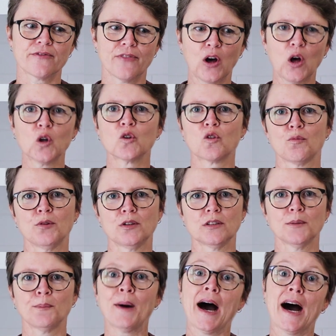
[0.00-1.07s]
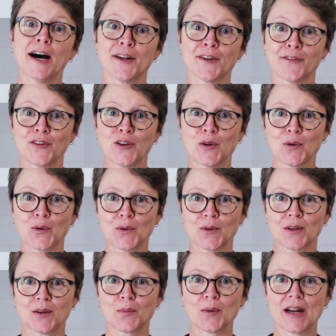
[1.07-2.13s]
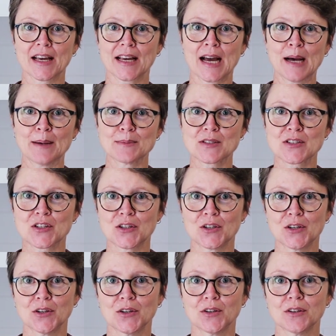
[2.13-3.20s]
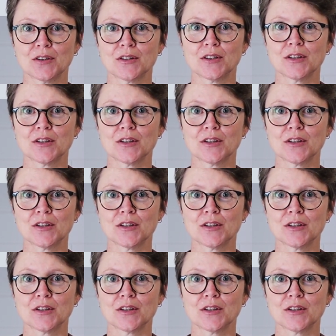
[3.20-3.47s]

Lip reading: vulnerable part of you when it comes to